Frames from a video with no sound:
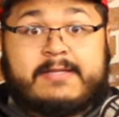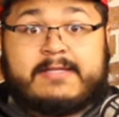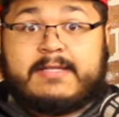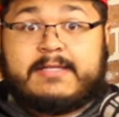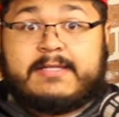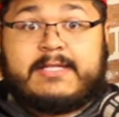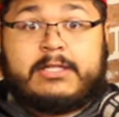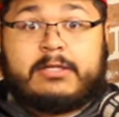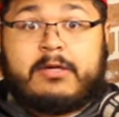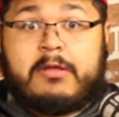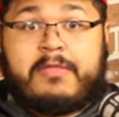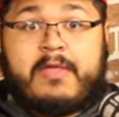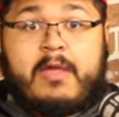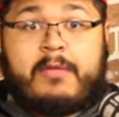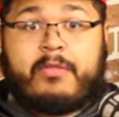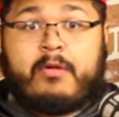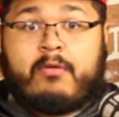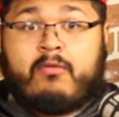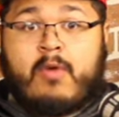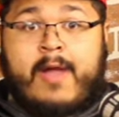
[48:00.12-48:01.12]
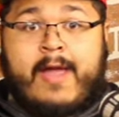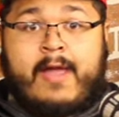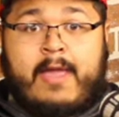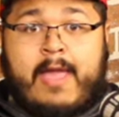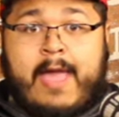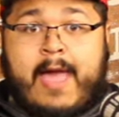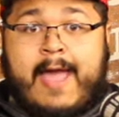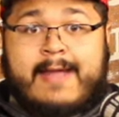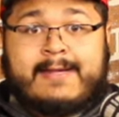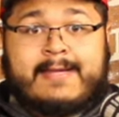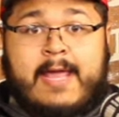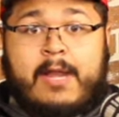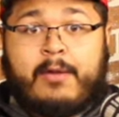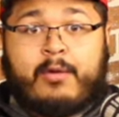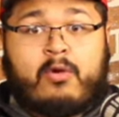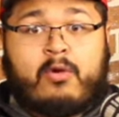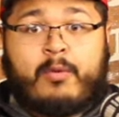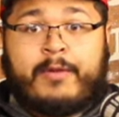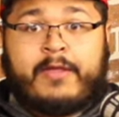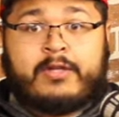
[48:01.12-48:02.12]
sincerely think they're
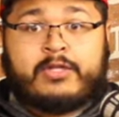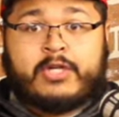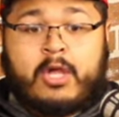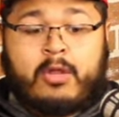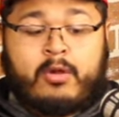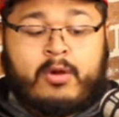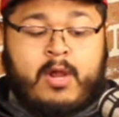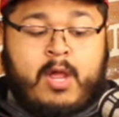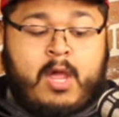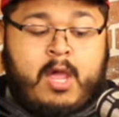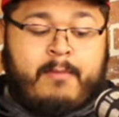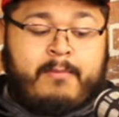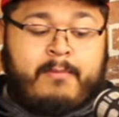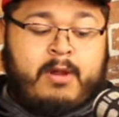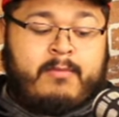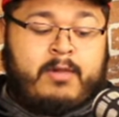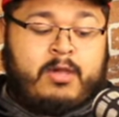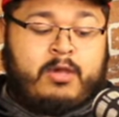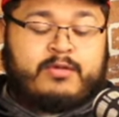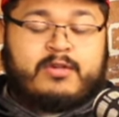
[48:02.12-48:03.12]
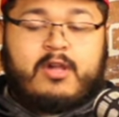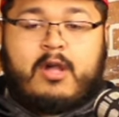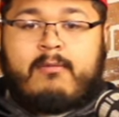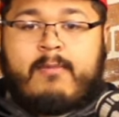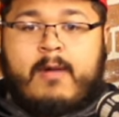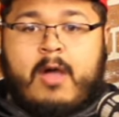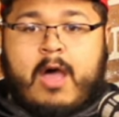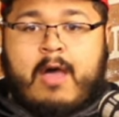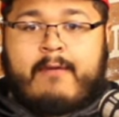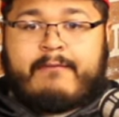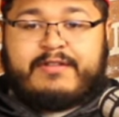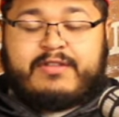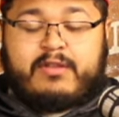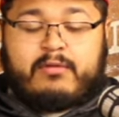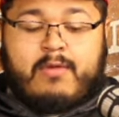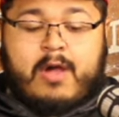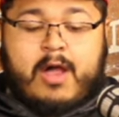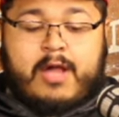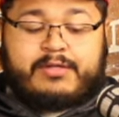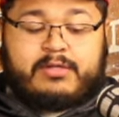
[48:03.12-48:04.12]
identical with each other. But, I mean, you talk about obviously
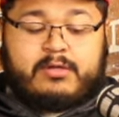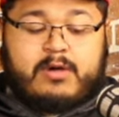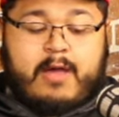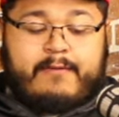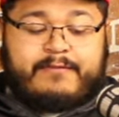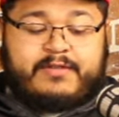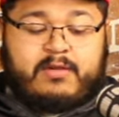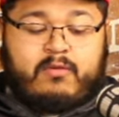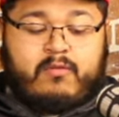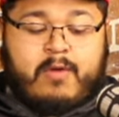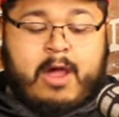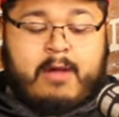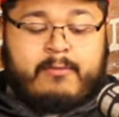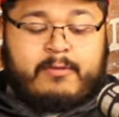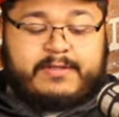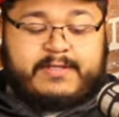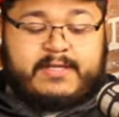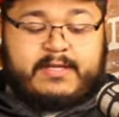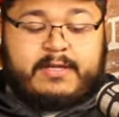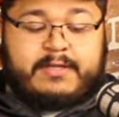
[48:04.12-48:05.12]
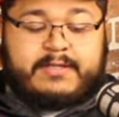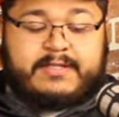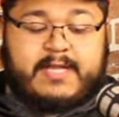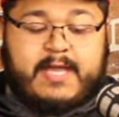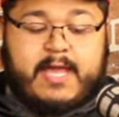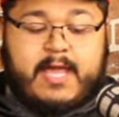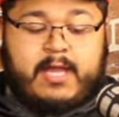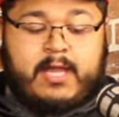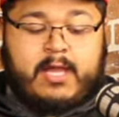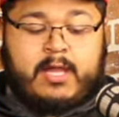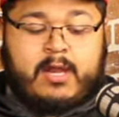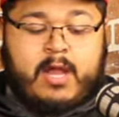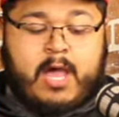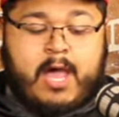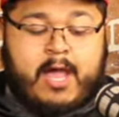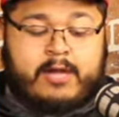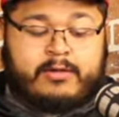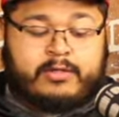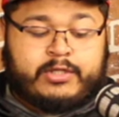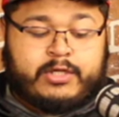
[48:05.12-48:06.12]
the roster, obviously Robertson, Sagan,
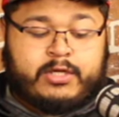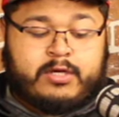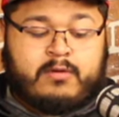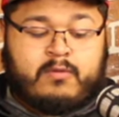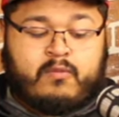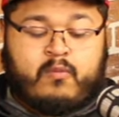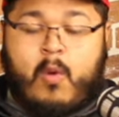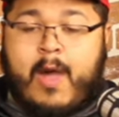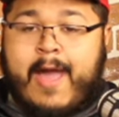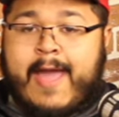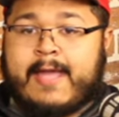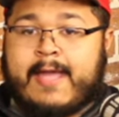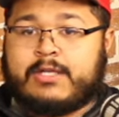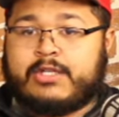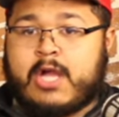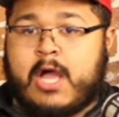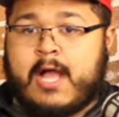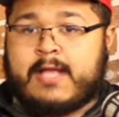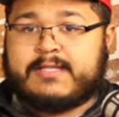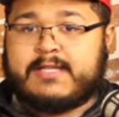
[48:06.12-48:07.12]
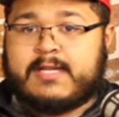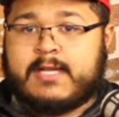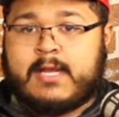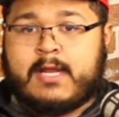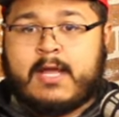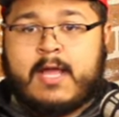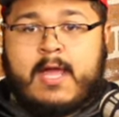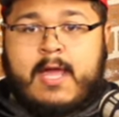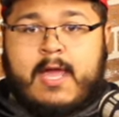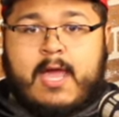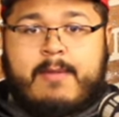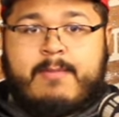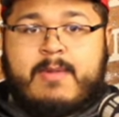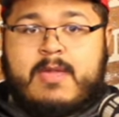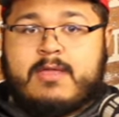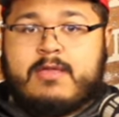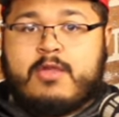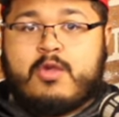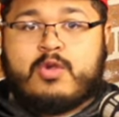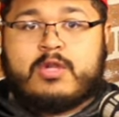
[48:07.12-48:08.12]
Ottinger, Wyatt Johnston. I
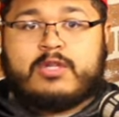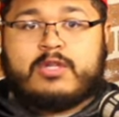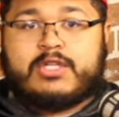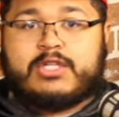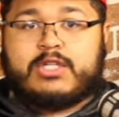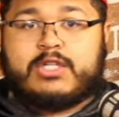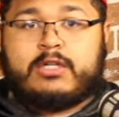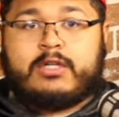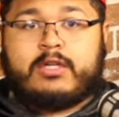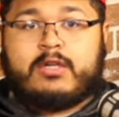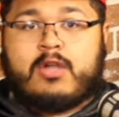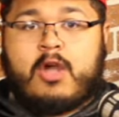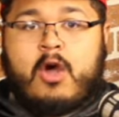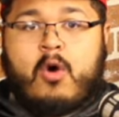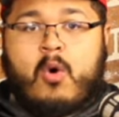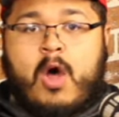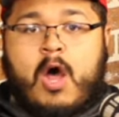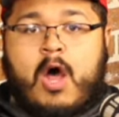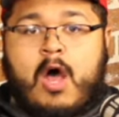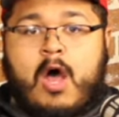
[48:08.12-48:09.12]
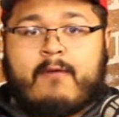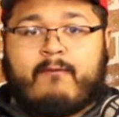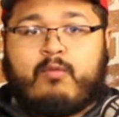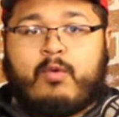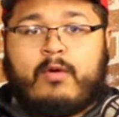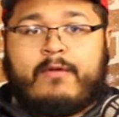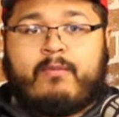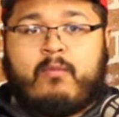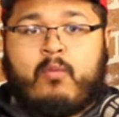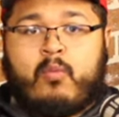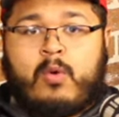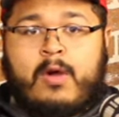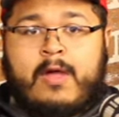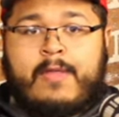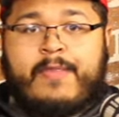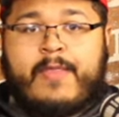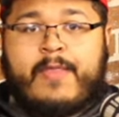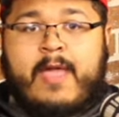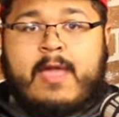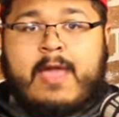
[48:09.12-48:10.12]
mean, you can just literally go off with
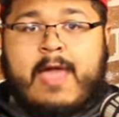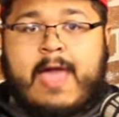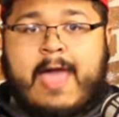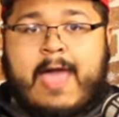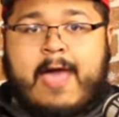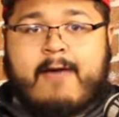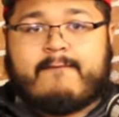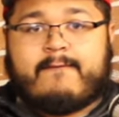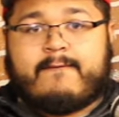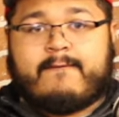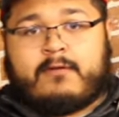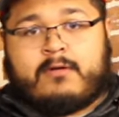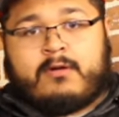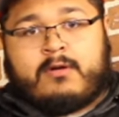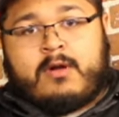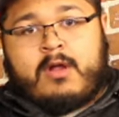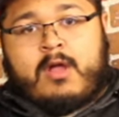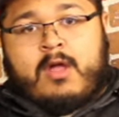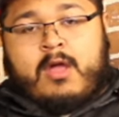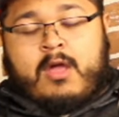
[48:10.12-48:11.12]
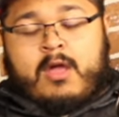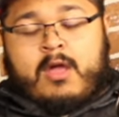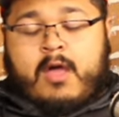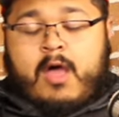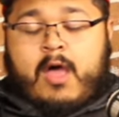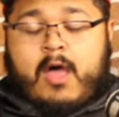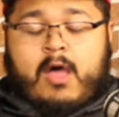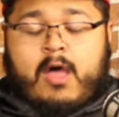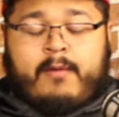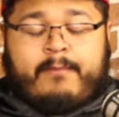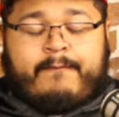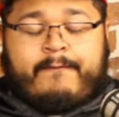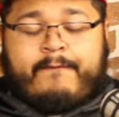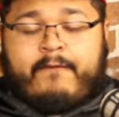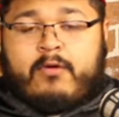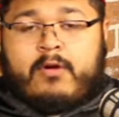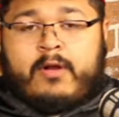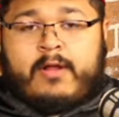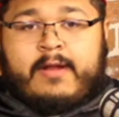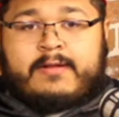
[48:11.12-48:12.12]
what they have for
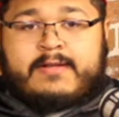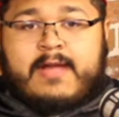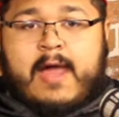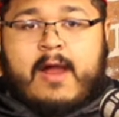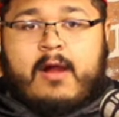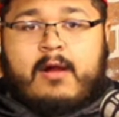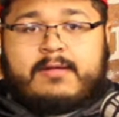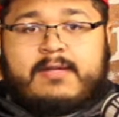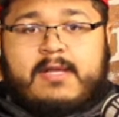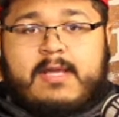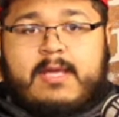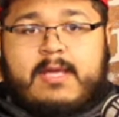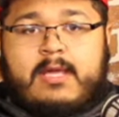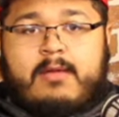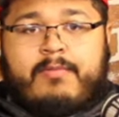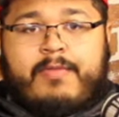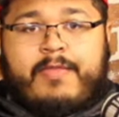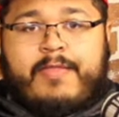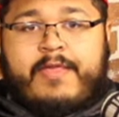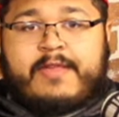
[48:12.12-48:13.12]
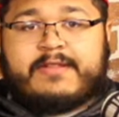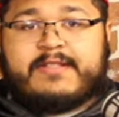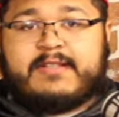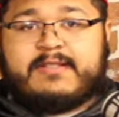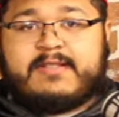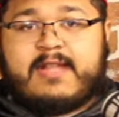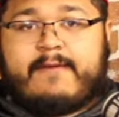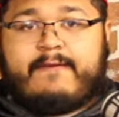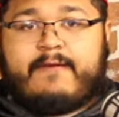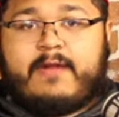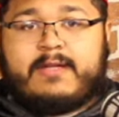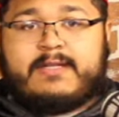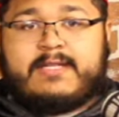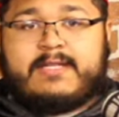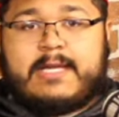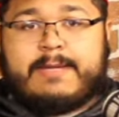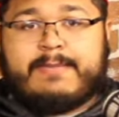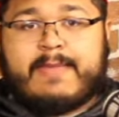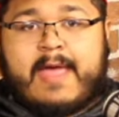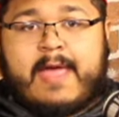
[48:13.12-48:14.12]
an entire team. This is definitely a
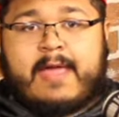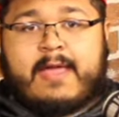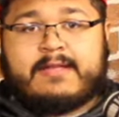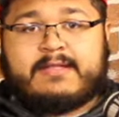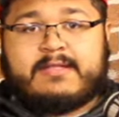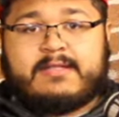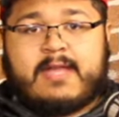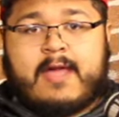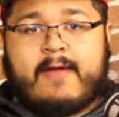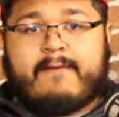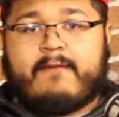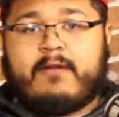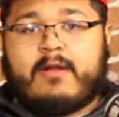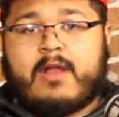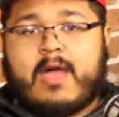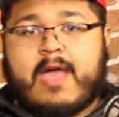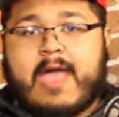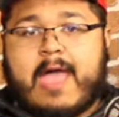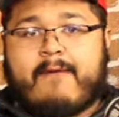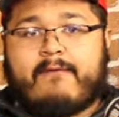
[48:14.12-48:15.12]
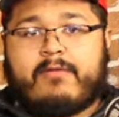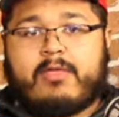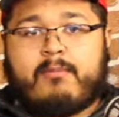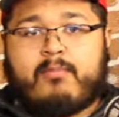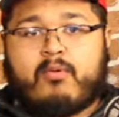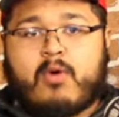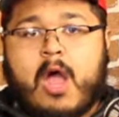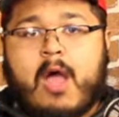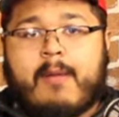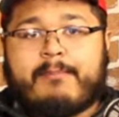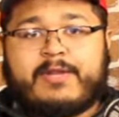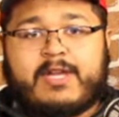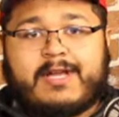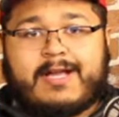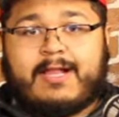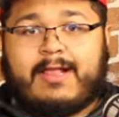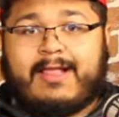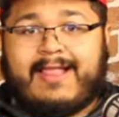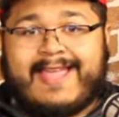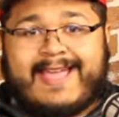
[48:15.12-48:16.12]
team that is definitely not having the problem to
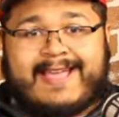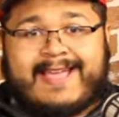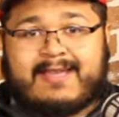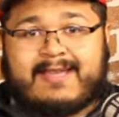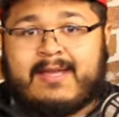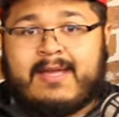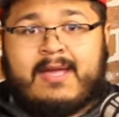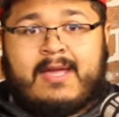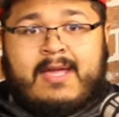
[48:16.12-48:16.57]
click.